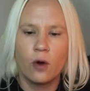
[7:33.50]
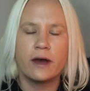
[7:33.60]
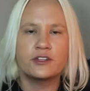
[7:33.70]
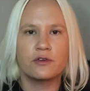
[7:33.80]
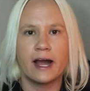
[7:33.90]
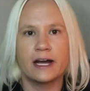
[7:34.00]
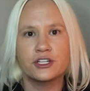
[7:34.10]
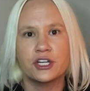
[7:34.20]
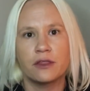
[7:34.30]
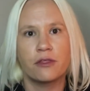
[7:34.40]

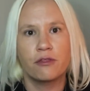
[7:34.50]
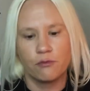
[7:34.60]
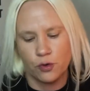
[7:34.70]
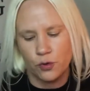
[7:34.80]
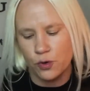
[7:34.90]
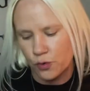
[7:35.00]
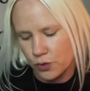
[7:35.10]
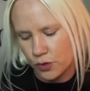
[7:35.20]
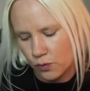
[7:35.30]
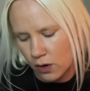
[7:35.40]
attraction through who
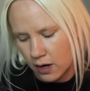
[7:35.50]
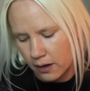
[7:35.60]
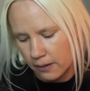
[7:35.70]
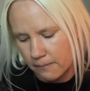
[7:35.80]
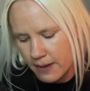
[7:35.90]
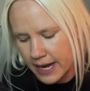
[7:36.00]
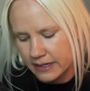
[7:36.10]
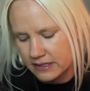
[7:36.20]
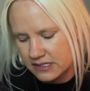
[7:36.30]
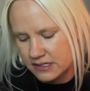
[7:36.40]
you are,
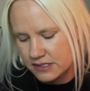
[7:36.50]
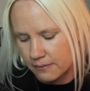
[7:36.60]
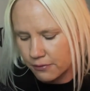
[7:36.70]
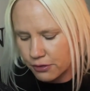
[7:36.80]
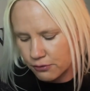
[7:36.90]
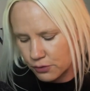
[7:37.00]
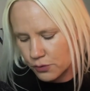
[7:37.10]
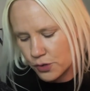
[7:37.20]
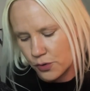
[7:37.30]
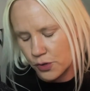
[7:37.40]
magnetism through
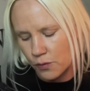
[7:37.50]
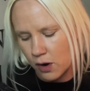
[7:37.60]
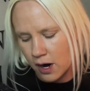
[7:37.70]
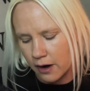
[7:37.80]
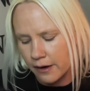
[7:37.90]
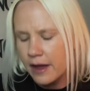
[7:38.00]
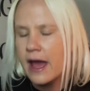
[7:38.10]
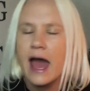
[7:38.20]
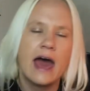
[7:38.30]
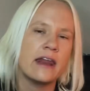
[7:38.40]
who you are.
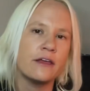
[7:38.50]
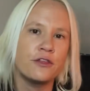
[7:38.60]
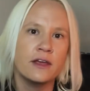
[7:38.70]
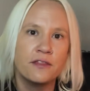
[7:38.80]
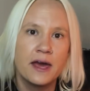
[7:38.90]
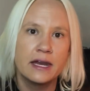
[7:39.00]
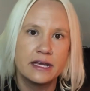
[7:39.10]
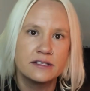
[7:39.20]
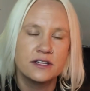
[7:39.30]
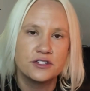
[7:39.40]
And I think that
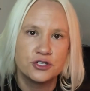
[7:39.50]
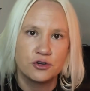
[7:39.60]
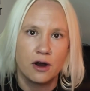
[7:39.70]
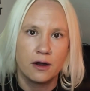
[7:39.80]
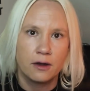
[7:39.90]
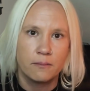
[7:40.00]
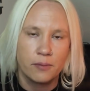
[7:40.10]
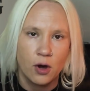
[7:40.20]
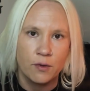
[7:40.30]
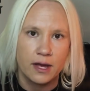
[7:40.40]
is a strong
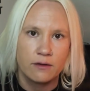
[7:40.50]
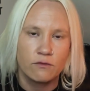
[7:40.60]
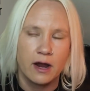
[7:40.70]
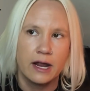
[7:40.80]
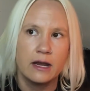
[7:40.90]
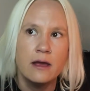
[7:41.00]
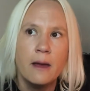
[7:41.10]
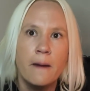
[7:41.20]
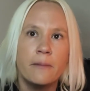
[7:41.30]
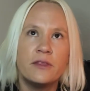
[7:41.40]
component, right?
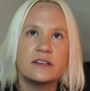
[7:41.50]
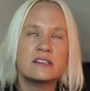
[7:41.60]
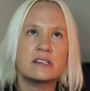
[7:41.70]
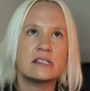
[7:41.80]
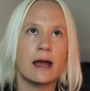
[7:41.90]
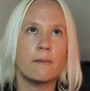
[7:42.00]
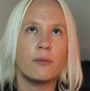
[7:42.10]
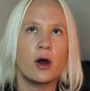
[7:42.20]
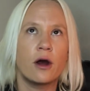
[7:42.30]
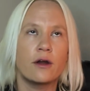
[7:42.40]
This is that
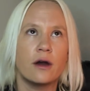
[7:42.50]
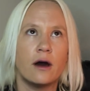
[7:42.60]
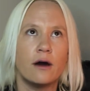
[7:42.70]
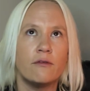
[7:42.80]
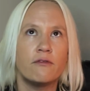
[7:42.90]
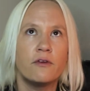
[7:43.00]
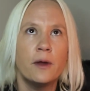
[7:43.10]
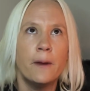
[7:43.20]
part of